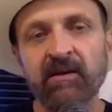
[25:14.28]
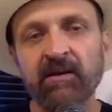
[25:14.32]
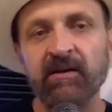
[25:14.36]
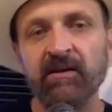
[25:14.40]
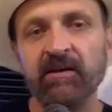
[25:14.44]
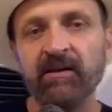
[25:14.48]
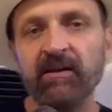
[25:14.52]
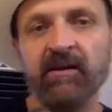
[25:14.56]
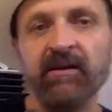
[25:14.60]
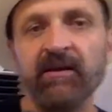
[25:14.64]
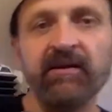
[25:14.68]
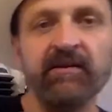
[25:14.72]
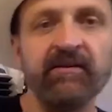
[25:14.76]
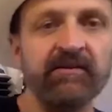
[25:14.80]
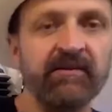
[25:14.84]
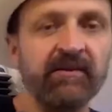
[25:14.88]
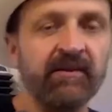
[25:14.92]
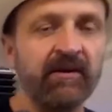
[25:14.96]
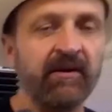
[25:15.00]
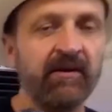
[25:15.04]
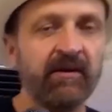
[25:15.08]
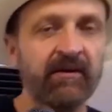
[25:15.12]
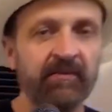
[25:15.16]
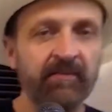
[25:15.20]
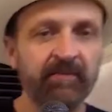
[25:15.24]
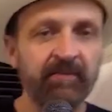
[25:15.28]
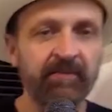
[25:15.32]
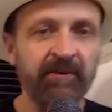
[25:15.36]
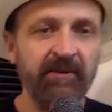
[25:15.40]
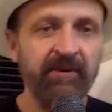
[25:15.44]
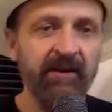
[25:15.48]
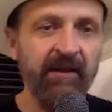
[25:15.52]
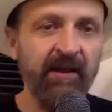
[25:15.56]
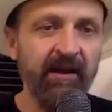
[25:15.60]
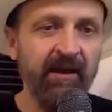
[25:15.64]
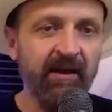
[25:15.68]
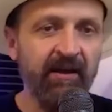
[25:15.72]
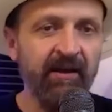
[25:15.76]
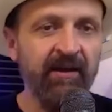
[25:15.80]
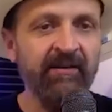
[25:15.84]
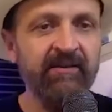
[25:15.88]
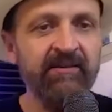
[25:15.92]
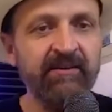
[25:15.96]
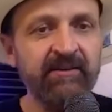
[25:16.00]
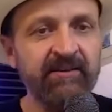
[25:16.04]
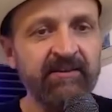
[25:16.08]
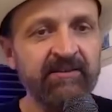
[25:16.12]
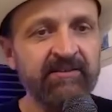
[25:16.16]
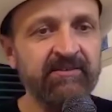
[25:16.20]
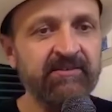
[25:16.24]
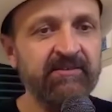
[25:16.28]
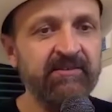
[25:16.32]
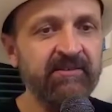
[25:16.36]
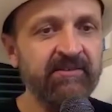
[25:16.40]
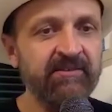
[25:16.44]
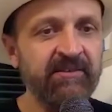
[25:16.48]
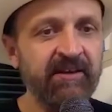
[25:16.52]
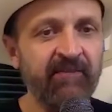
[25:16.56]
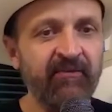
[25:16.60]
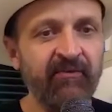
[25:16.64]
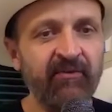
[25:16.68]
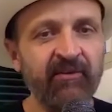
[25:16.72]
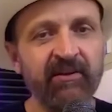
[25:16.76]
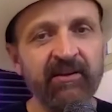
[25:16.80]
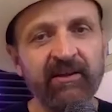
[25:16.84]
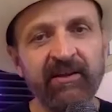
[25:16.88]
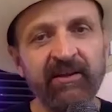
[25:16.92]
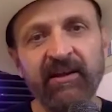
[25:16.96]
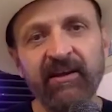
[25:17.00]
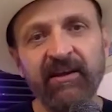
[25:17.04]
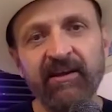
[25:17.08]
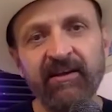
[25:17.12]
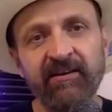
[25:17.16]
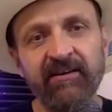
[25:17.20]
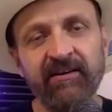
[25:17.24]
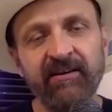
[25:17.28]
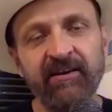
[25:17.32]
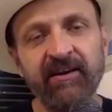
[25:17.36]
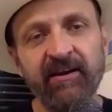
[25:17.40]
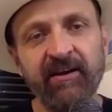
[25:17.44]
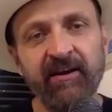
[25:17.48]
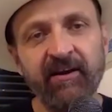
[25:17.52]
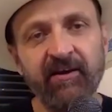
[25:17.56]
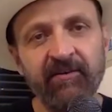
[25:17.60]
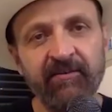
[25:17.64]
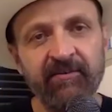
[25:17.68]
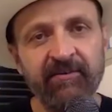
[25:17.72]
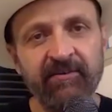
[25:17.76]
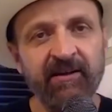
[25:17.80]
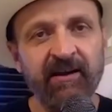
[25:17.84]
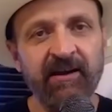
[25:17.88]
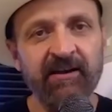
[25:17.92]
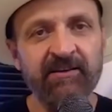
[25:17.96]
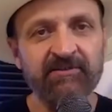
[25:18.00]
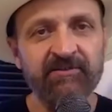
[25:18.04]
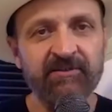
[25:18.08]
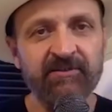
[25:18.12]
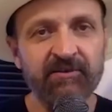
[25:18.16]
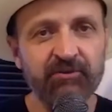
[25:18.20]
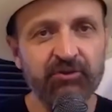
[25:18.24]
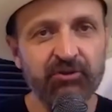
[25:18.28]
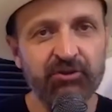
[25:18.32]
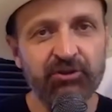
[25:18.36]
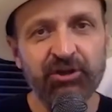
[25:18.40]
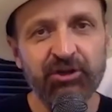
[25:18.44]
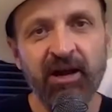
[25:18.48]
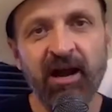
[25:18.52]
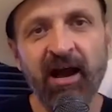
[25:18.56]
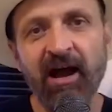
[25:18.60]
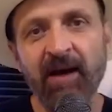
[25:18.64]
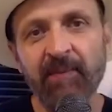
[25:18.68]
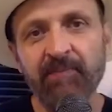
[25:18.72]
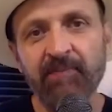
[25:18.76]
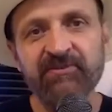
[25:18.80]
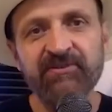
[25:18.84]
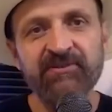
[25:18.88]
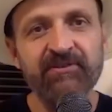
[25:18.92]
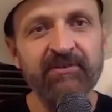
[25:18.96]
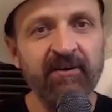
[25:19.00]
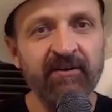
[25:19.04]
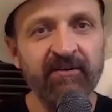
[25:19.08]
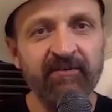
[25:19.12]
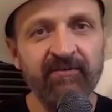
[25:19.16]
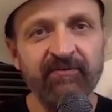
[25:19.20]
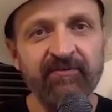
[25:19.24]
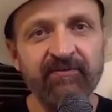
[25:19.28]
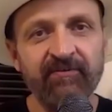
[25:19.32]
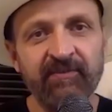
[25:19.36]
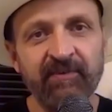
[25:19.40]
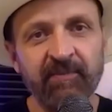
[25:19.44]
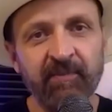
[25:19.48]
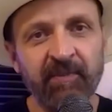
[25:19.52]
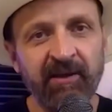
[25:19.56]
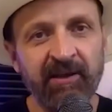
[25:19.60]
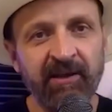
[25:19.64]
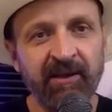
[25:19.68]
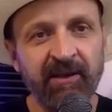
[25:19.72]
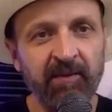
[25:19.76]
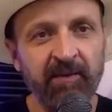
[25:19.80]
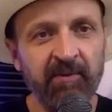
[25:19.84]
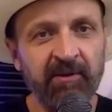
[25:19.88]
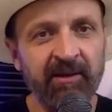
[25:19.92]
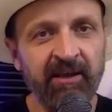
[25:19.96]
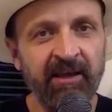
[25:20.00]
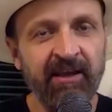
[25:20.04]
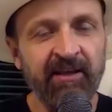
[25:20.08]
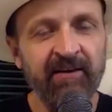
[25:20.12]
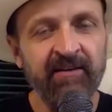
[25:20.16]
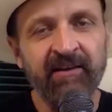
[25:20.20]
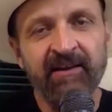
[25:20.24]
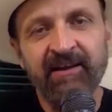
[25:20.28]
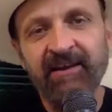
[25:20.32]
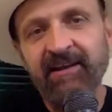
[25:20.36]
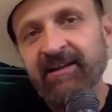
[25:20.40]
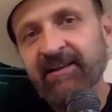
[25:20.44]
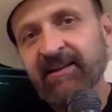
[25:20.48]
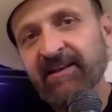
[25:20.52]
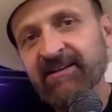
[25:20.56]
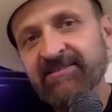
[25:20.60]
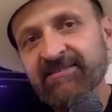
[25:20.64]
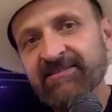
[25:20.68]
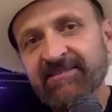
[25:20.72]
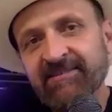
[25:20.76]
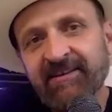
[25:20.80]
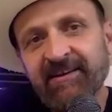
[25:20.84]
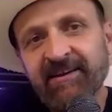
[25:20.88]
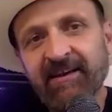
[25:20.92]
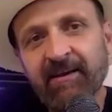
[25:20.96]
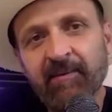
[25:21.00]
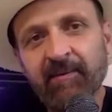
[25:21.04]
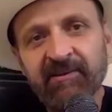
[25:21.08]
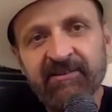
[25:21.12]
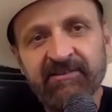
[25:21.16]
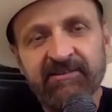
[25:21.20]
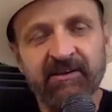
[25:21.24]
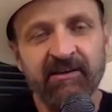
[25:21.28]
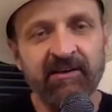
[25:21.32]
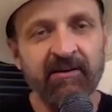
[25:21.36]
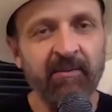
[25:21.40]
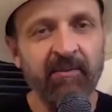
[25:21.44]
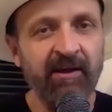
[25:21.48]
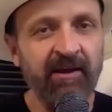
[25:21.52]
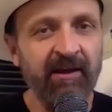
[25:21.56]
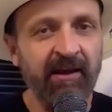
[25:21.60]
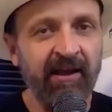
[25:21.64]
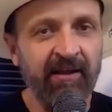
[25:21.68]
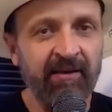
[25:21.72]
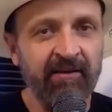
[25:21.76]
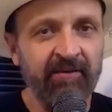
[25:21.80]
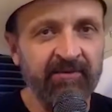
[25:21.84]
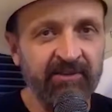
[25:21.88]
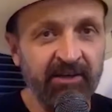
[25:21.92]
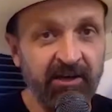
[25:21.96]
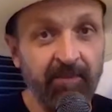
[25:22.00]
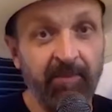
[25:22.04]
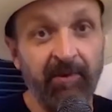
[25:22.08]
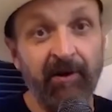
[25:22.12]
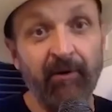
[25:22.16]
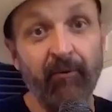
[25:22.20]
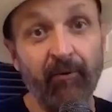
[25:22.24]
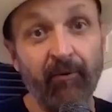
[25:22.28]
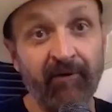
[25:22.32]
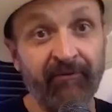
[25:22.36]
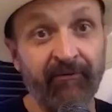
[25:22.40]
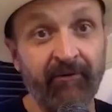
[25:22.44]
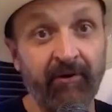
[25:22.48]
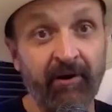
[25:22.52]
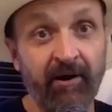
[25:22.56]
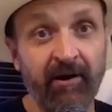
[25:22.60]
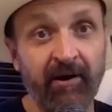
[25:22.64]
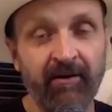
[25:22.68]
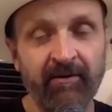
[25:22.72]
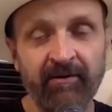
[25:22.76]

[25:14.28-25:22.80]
And, but yeah, I think he's definitely, has those chops of being able to handle it. And that's the thing. I mean, talk about a rough crowd.